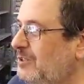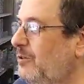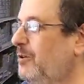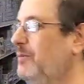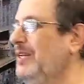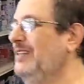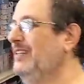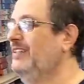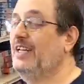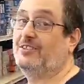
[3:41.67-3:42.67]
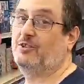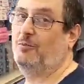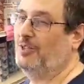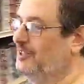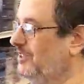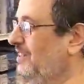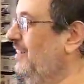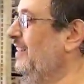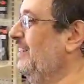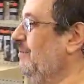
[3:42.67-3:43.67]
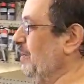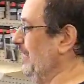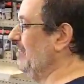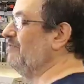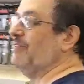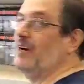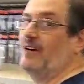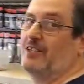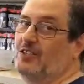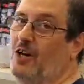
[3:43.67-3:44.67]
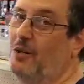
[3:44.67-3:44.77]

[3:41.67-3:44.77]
he's known to be being so fair much. with people. Being, being fair. Being it's